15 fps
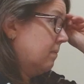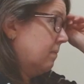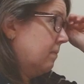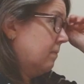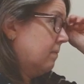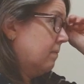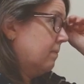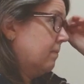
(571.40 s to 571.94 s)

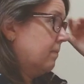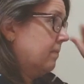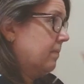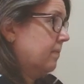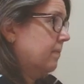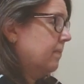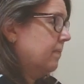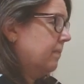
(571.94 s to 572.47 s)

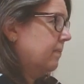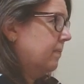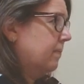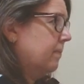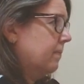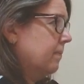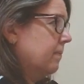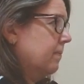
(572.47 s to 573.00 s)

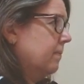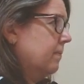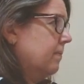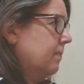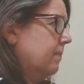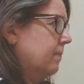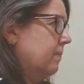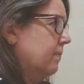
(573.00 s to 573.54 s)

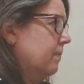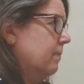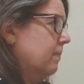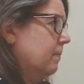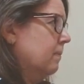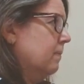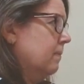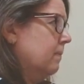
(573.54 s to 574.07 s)

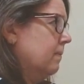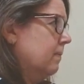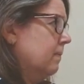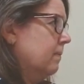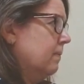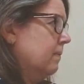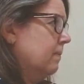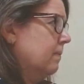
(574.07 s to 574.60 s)

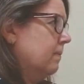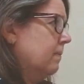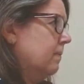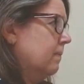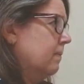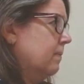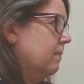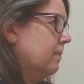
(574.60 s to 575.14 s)

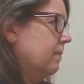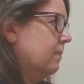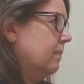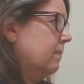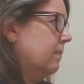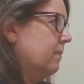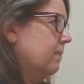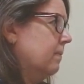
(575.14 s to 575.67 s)

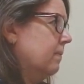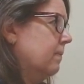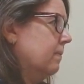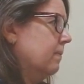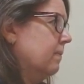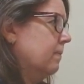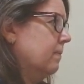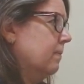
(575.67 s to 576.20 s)

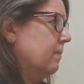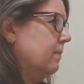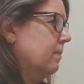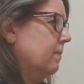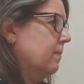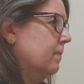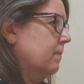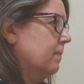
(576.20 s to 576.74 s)

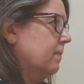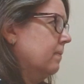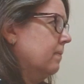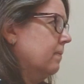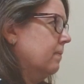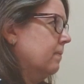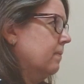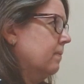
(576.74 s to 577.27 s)

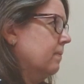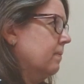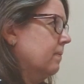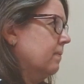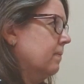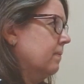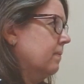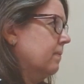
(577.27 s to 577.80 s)

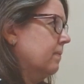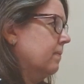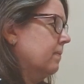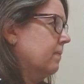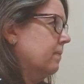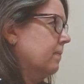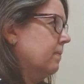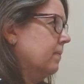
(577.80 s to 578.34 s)

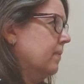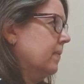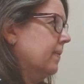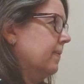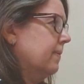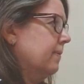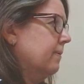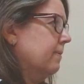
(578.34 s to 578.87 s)

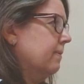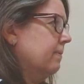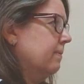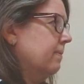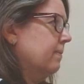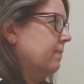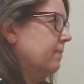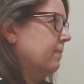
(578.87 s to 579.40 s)
This person isn't speaking.